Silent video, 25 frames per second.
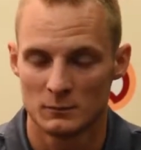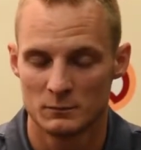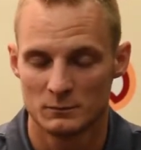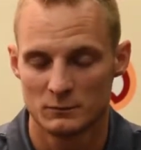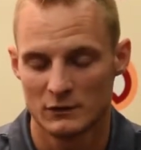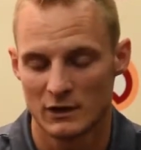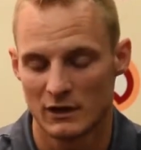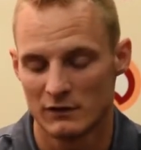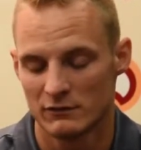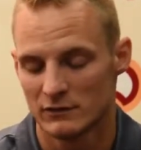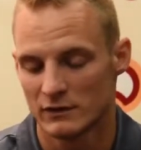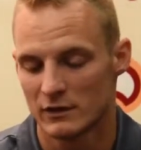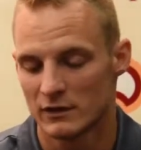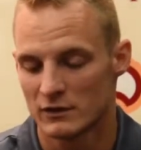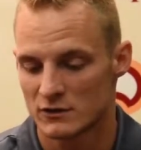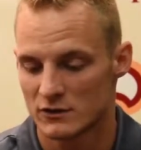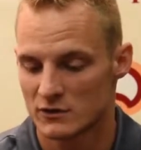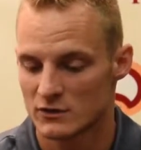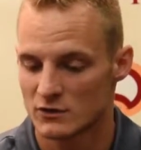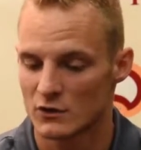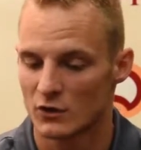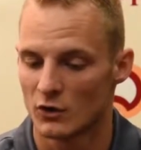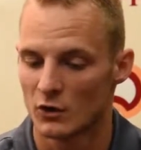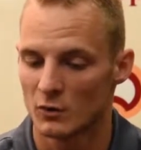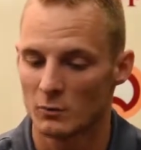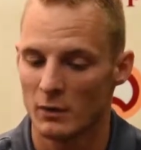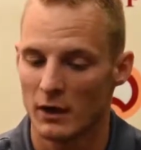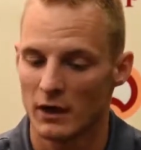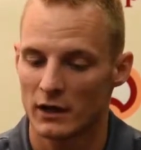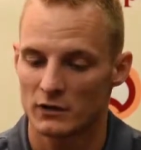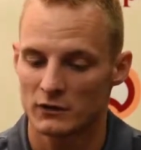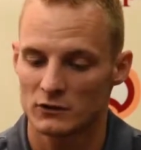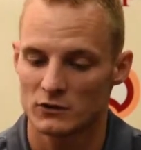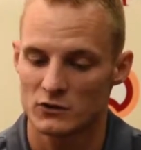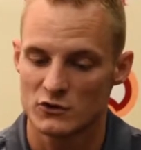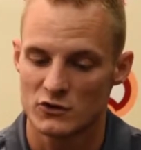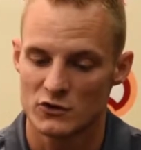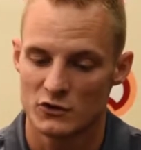rather than just going
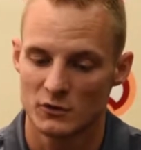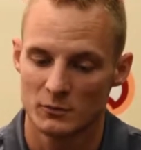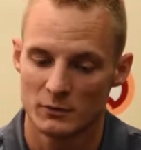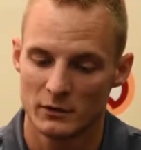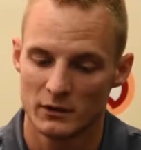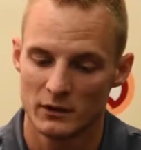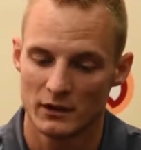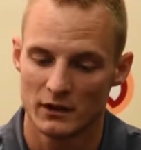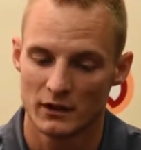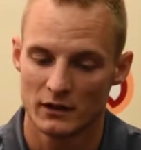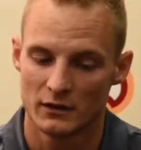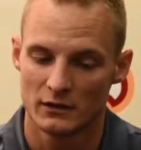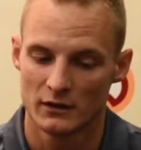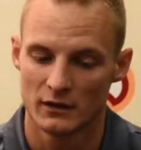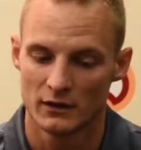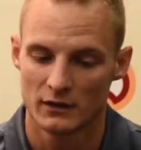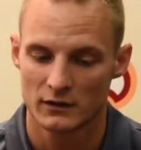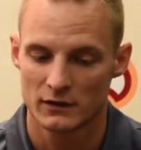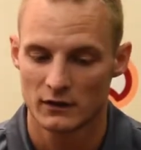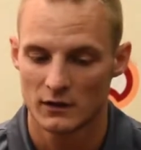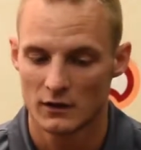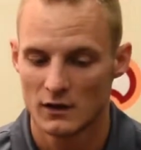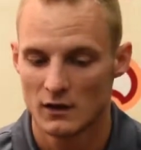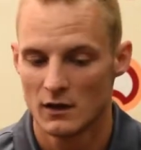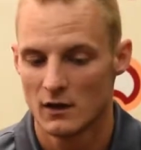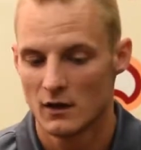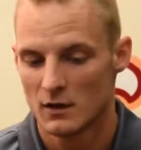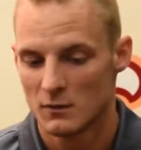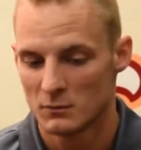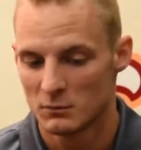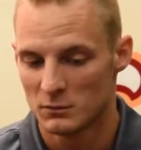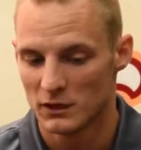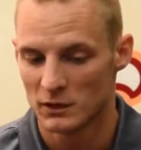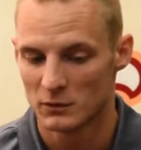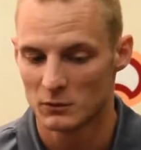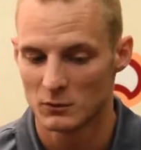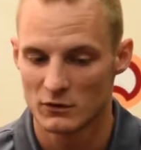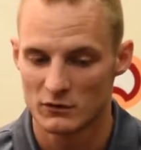back to Germany and like
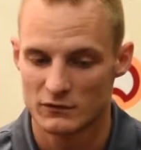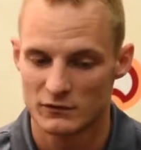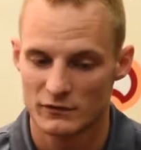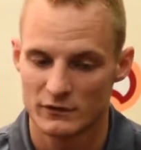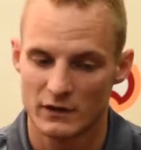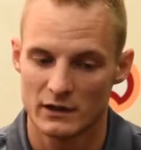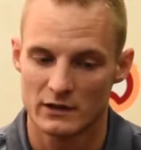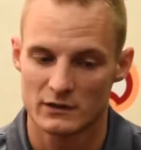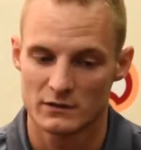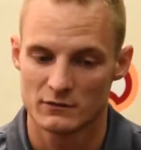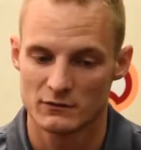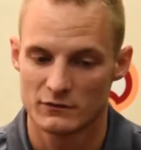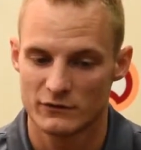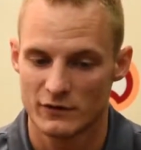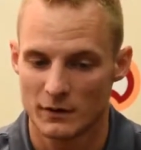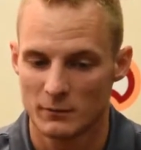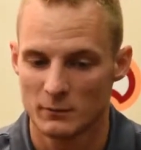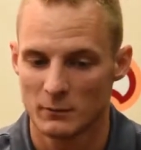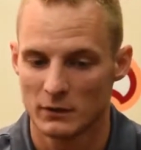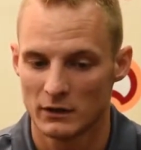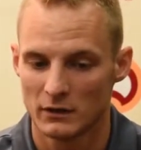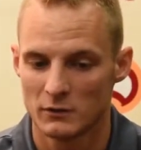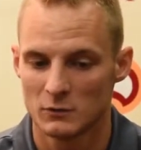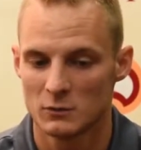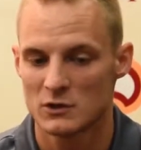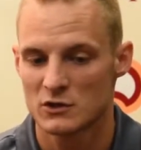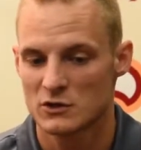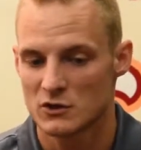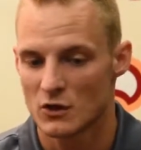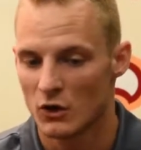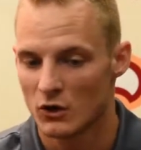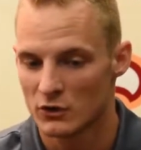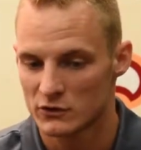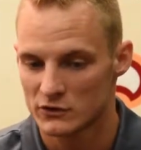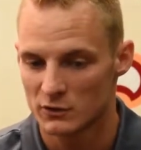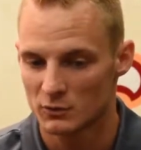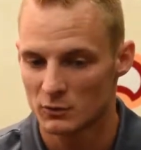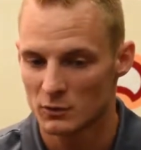being with friends and family, which
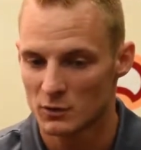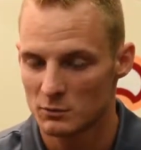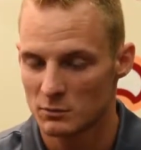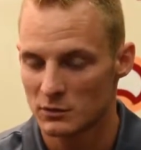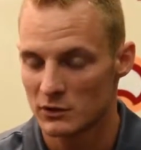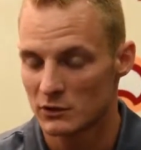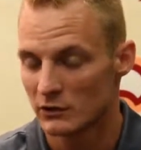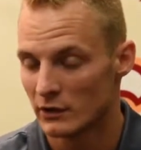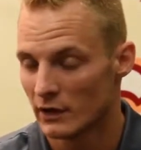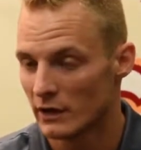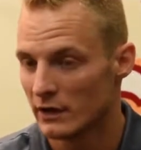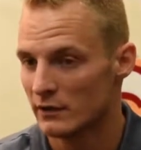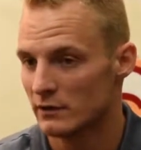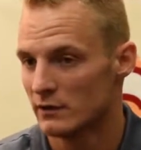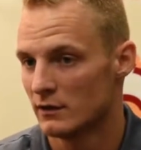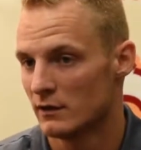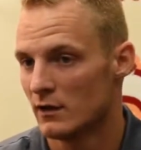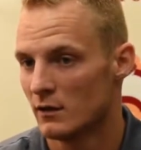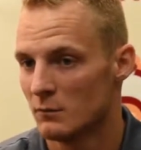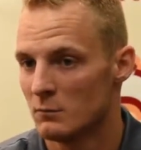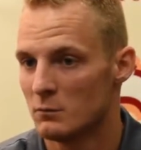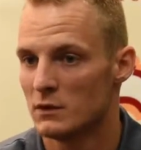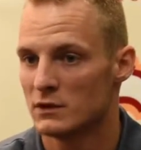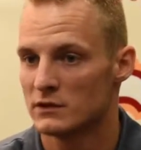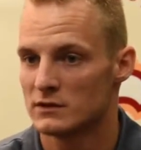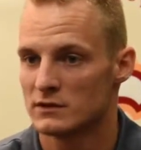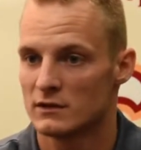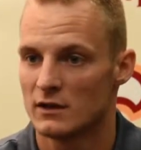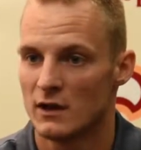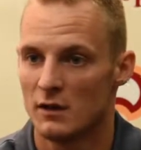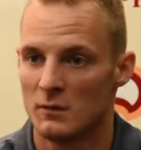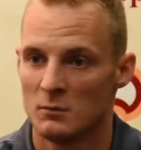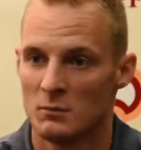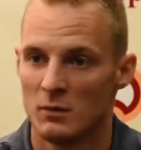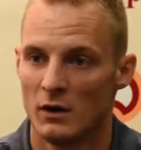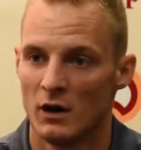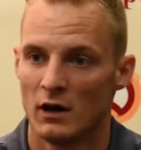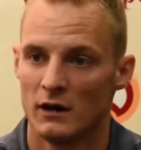also would be great, and I miss
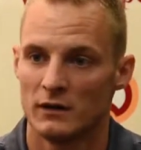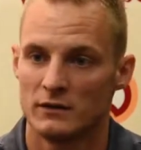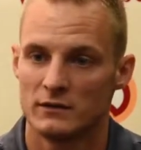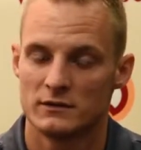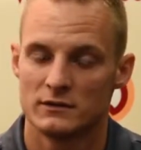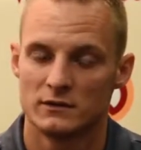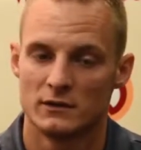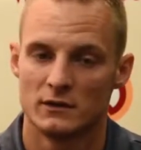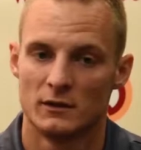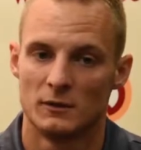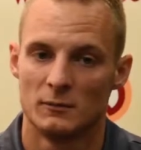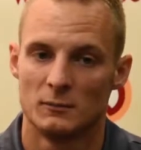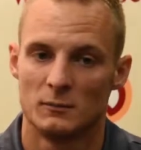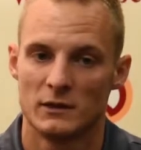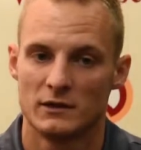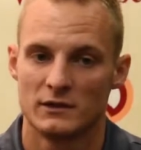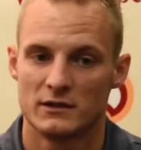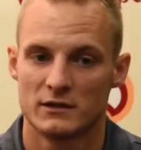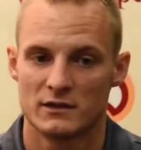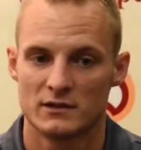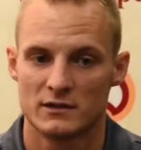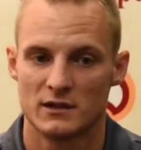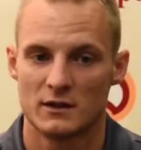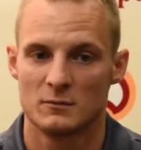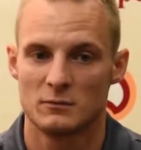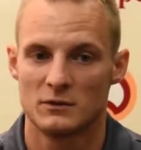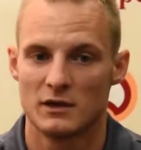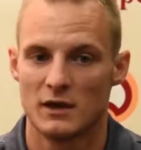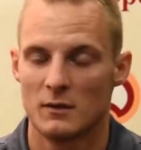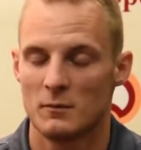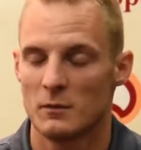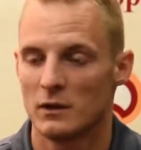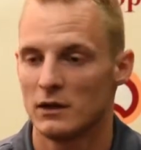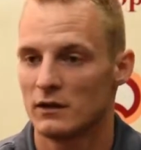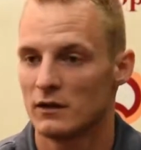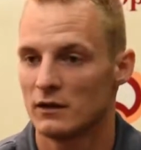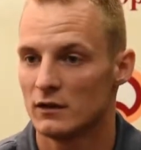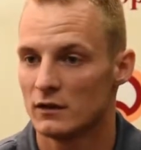them. But at the same time,
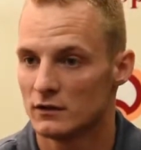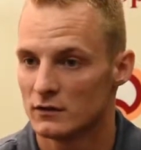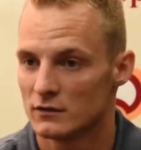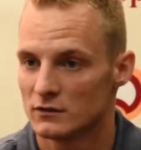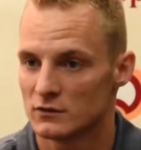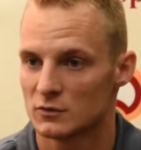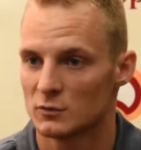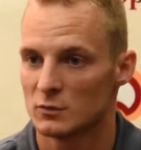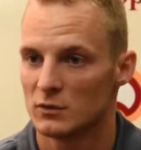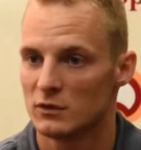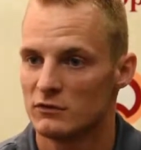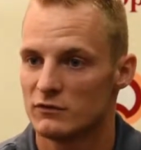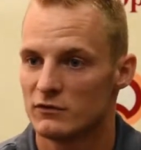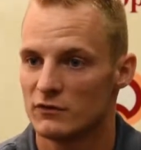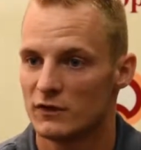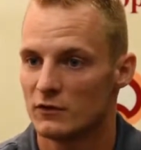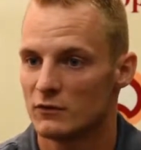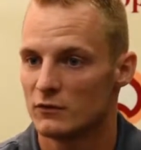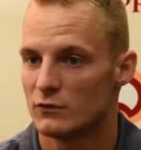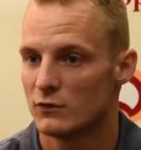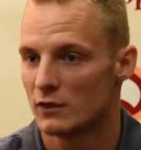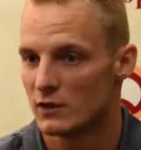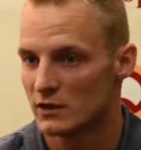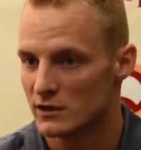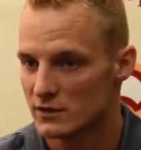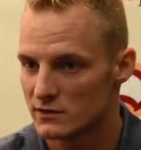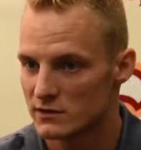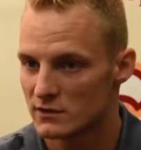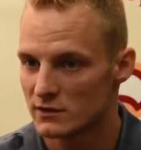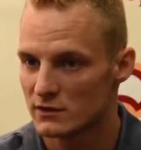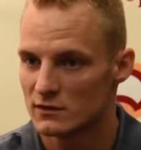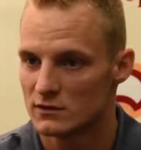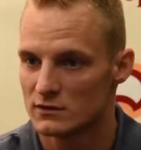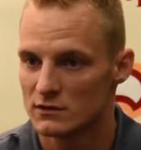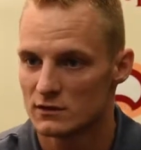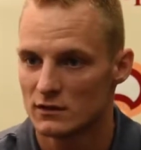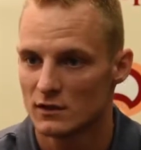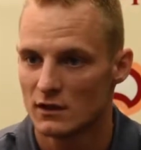I needed to be fit for this
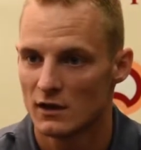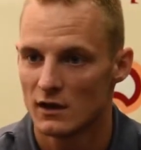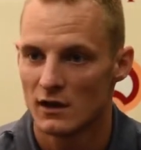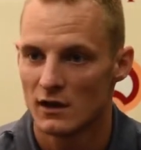season,